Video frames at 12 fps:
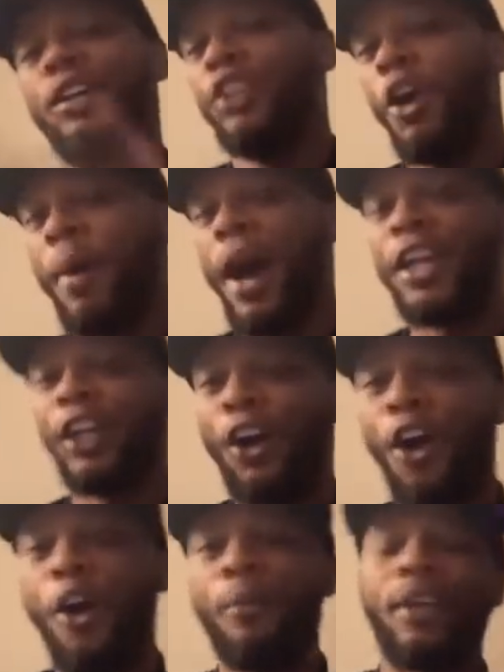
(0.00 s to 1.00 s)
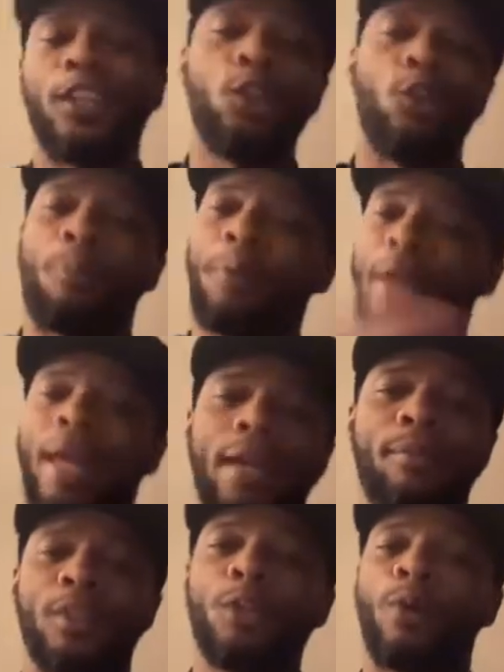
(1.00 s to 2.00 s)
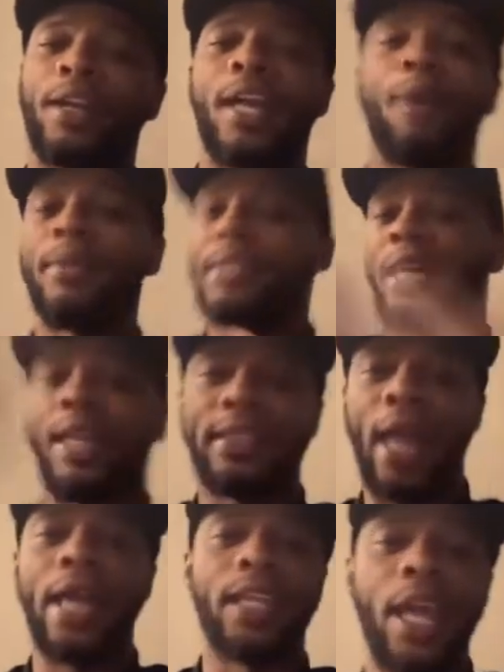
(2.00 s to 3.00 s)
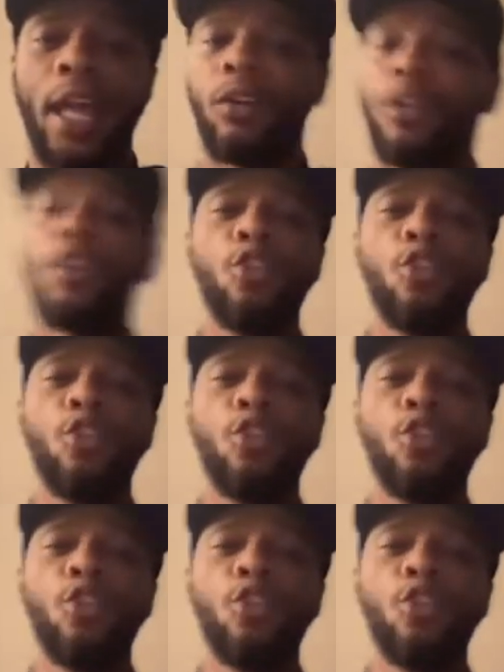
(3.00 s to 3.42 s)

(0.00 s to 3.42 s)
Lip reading: Nobody call me. You up here, you want to imitate that, man.